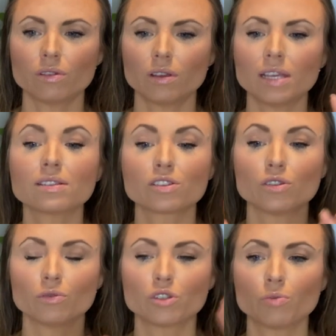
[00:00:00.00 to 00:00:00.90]
is
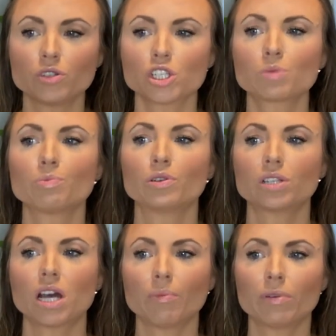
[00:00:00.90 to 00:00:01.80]
to just put
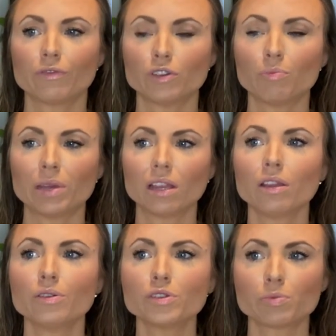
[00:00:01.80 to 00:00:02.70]
up a few
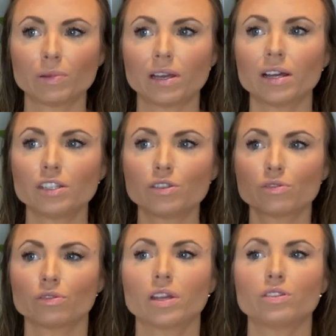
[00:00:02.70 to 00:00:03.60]
pillows behind you
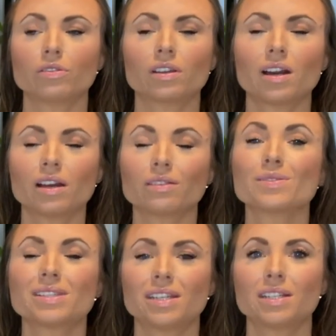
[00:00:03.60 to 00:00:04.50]
so that you can kind of
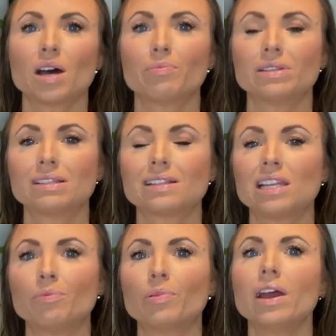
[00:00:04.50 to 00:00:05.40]
sit up and
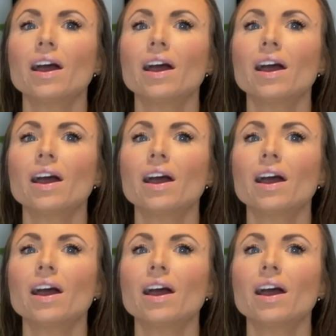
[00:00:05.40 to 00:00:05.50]
sleep.